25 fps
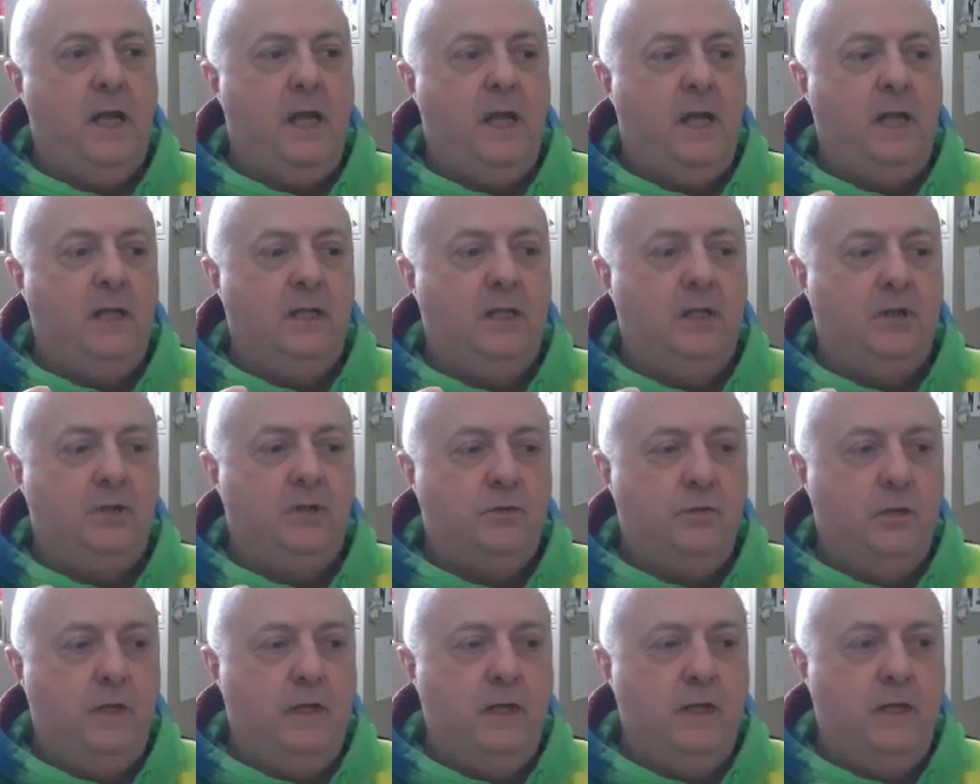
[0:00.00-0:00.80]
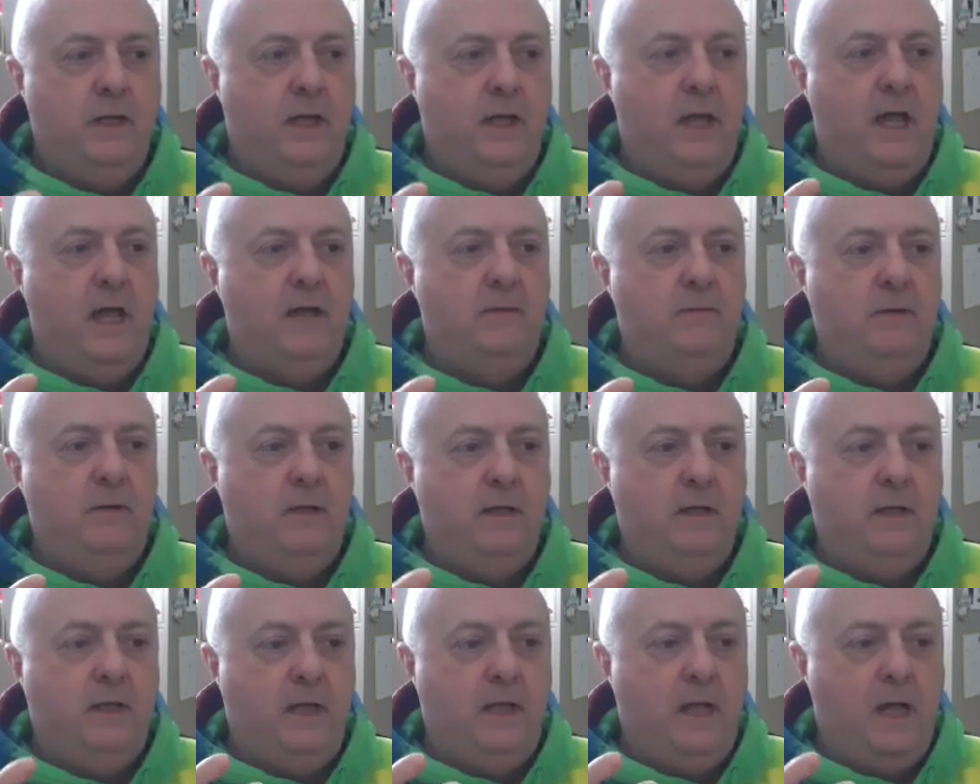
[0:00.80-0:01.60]
that,
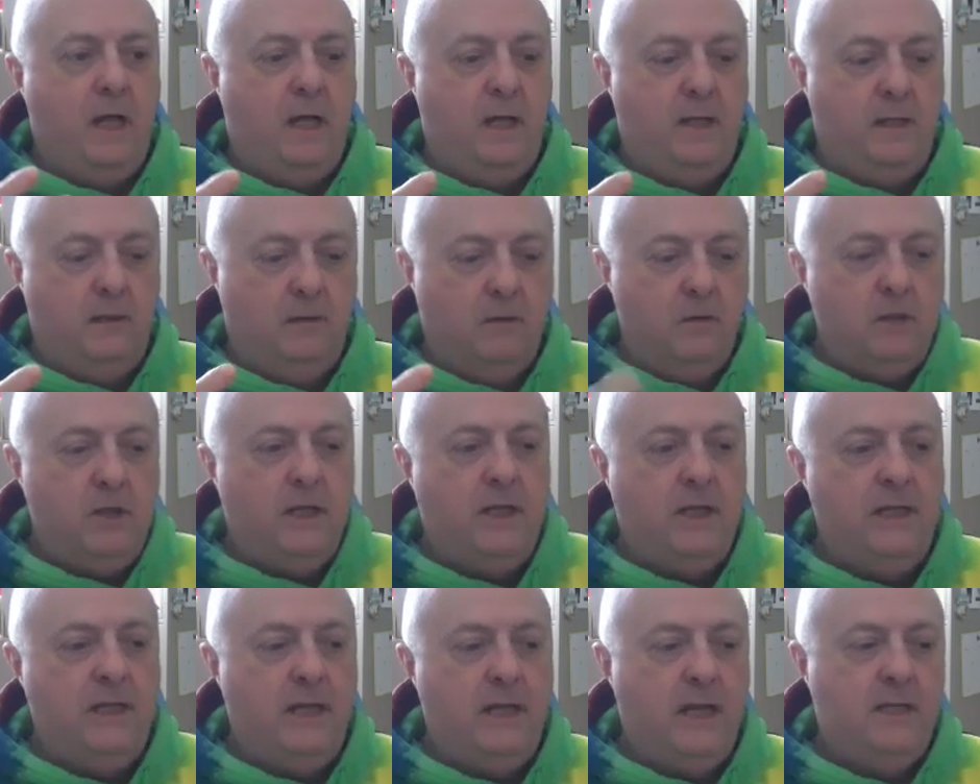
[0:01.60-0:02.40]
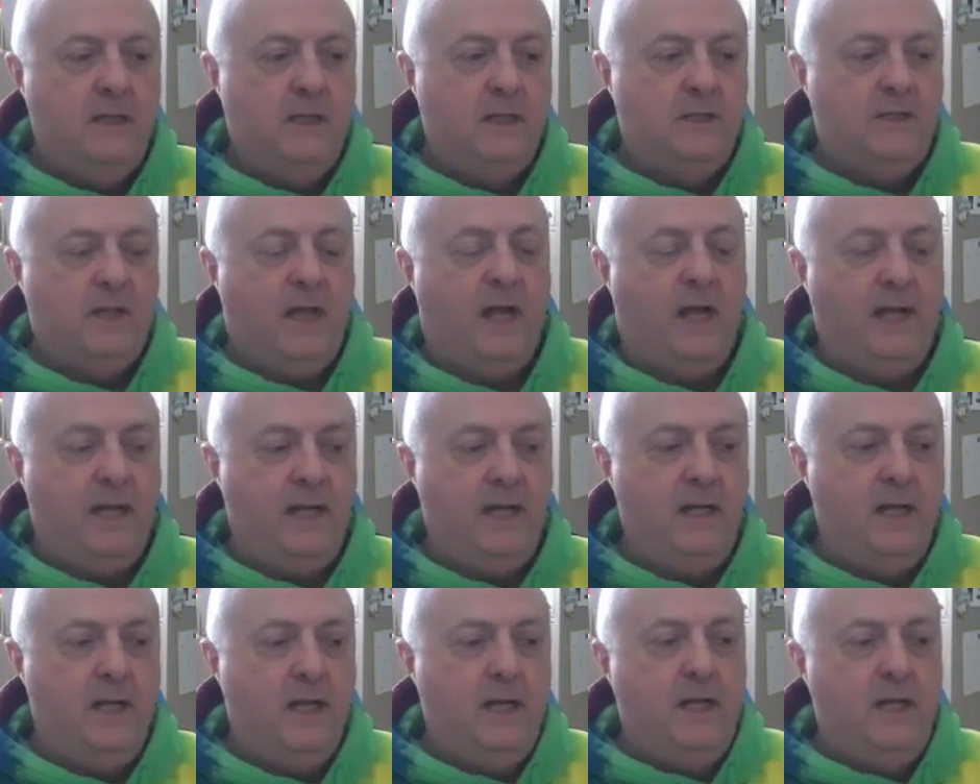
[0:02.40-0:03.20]
looking and deciding,